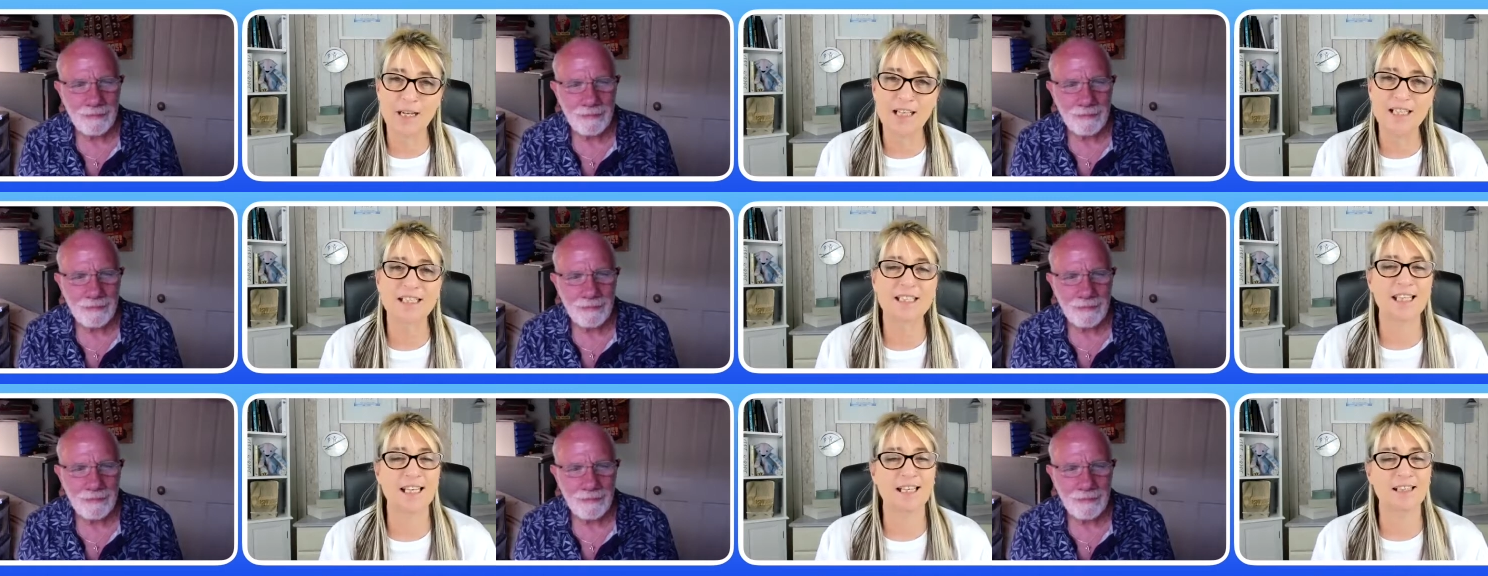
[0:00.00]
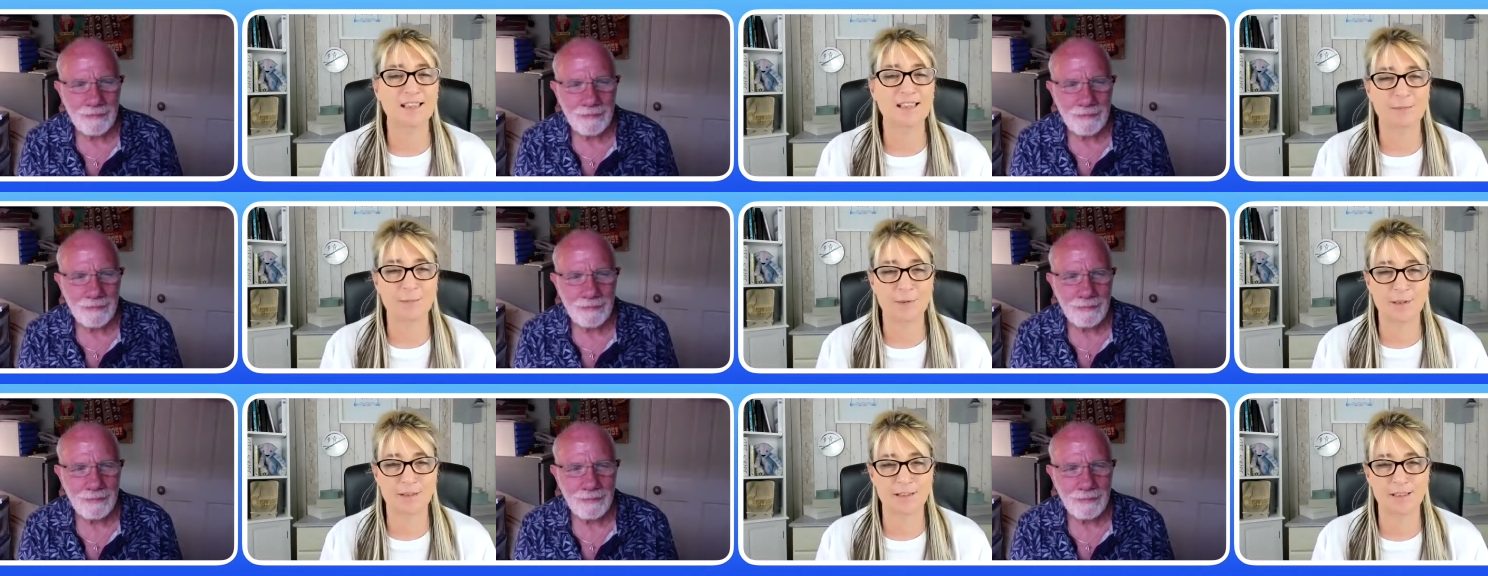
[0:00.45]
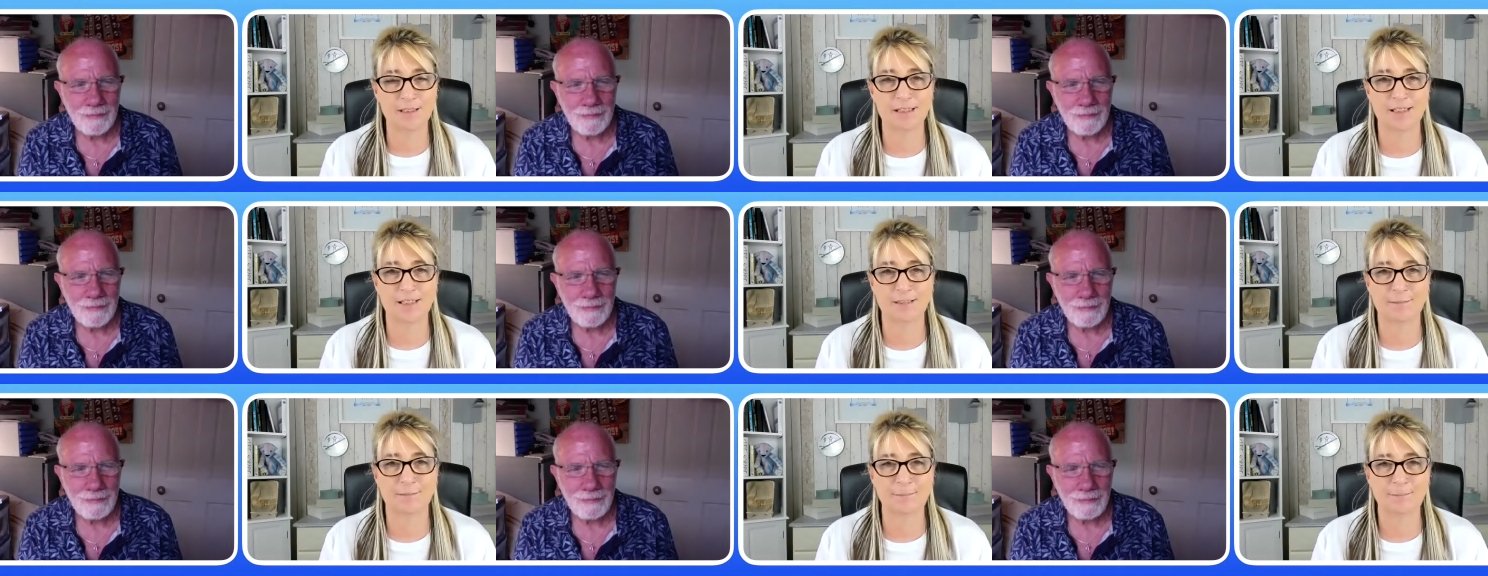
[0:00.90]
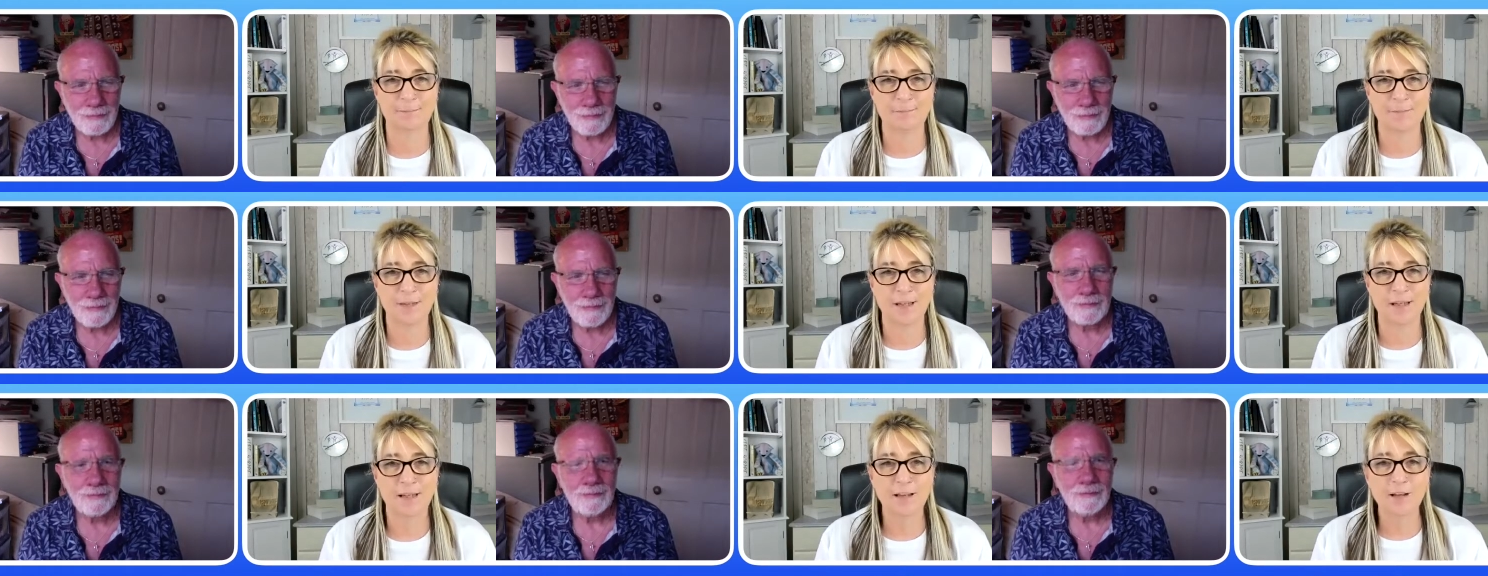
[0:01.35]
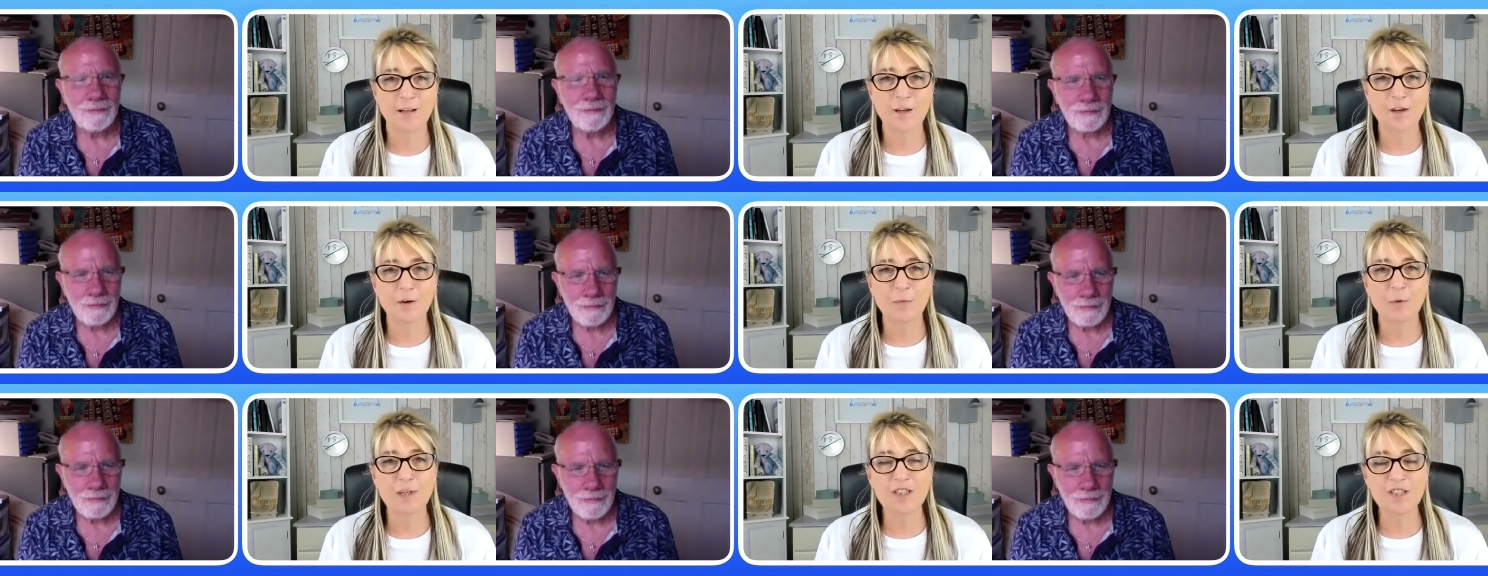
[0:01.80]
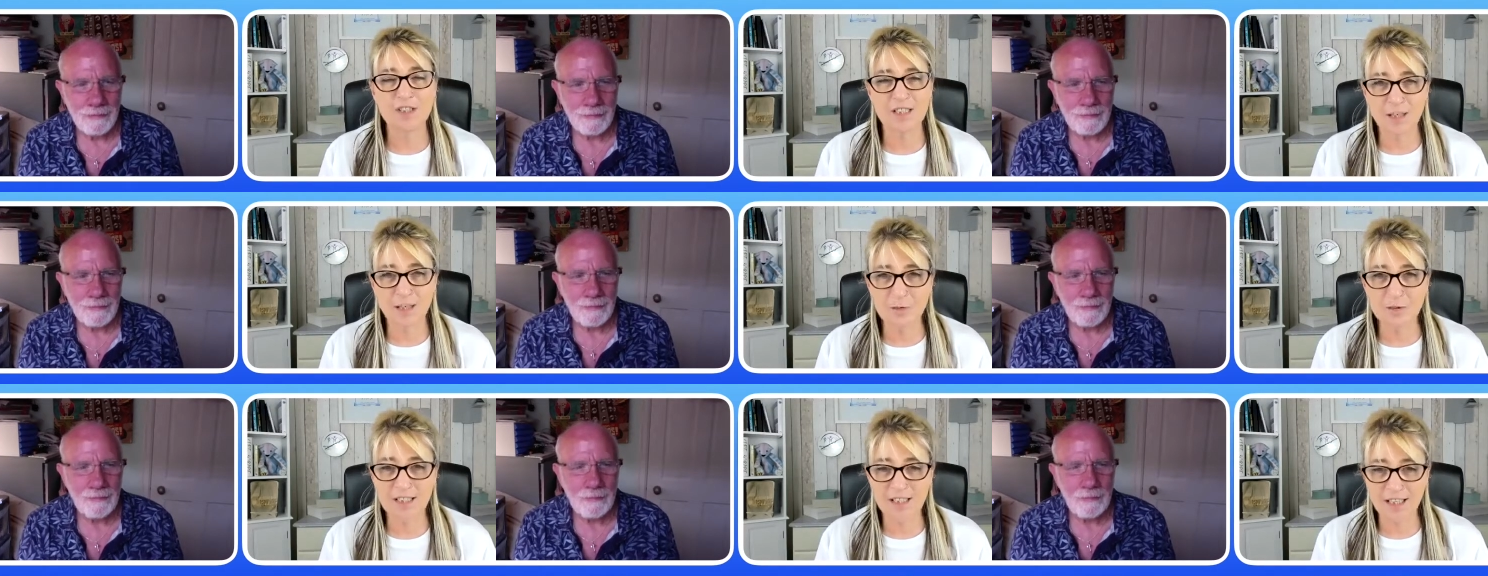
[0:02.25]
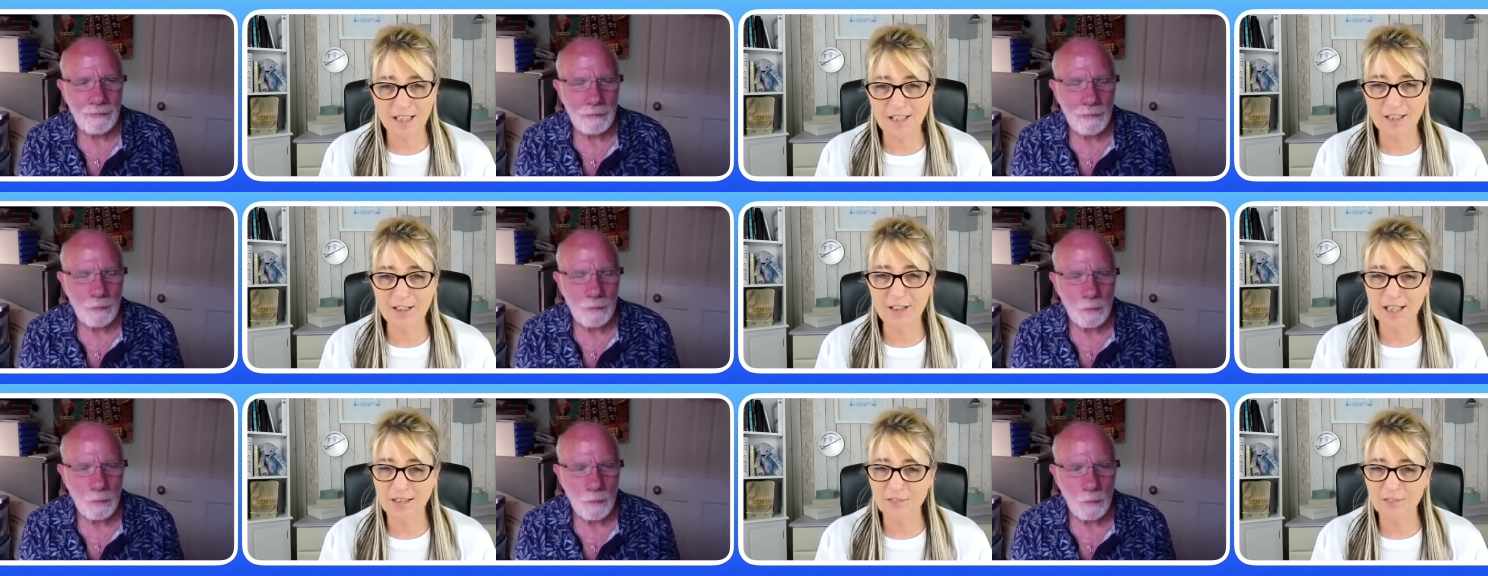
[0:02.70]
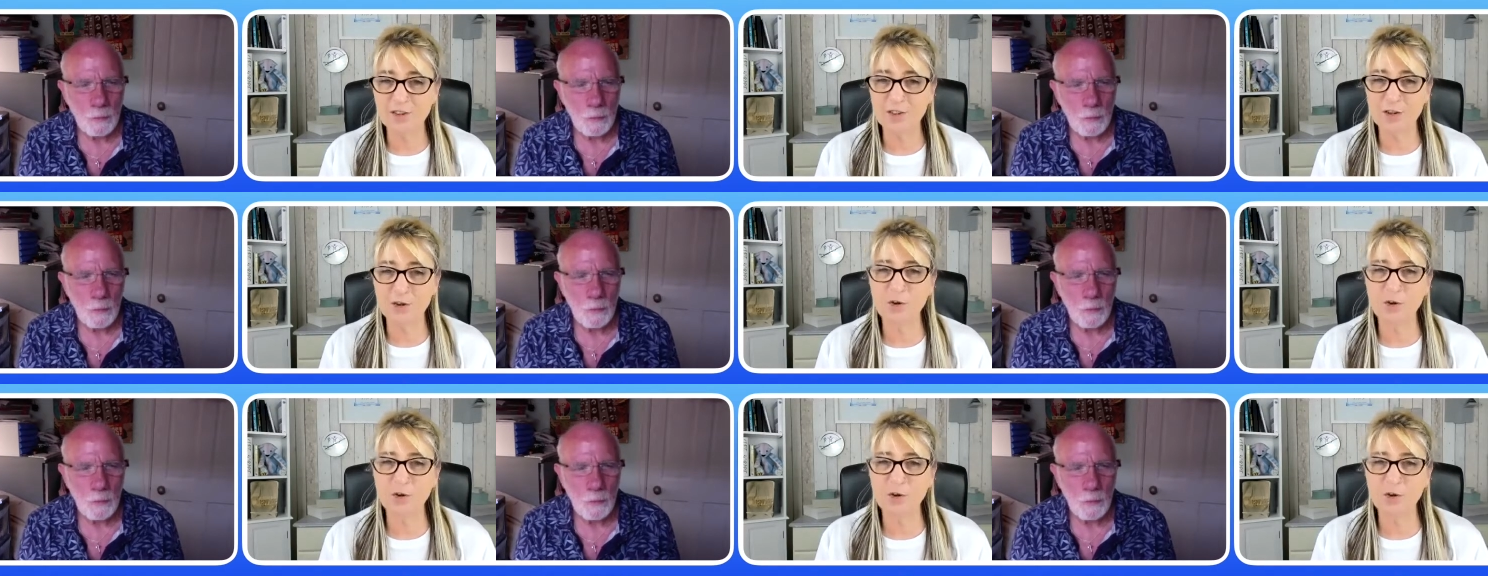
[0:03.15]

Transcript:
Speaker 1: assessments, which sounds like you have to